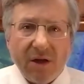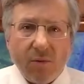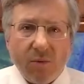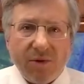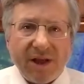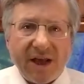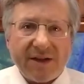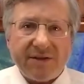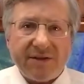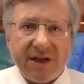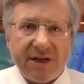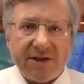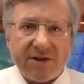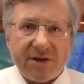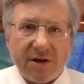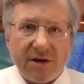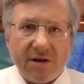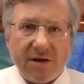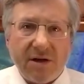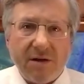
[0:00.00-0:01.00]
without the
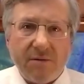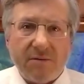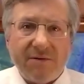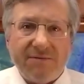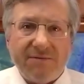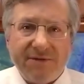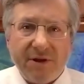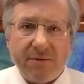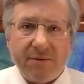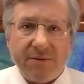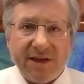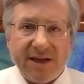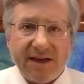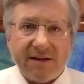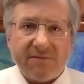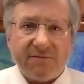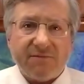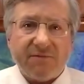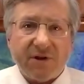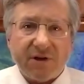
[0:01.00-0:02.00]
attorney reviewing
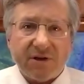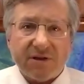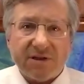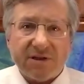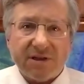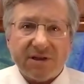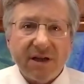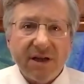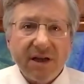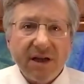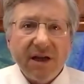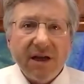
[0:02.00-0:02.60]
it first.